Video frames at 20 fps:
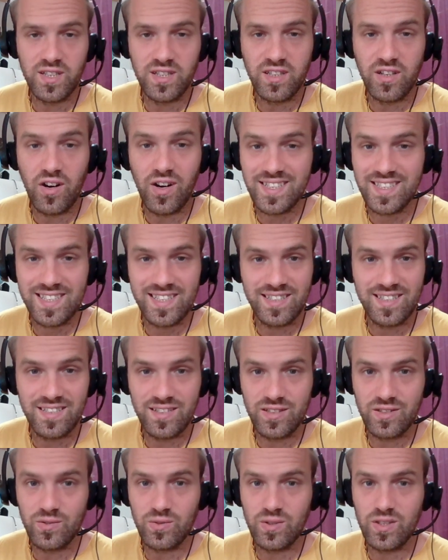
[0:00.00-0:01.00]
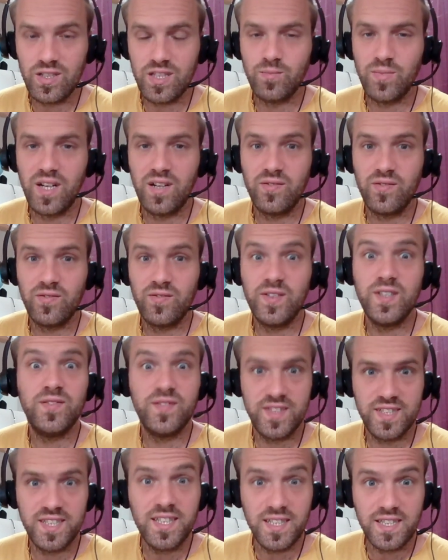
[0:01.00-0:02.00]
in Iceland are talking about
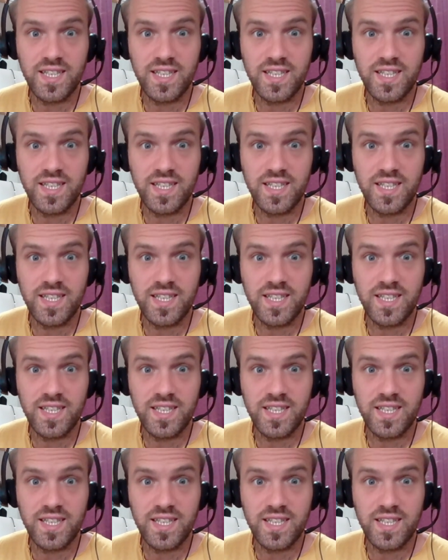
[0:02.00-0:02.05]
15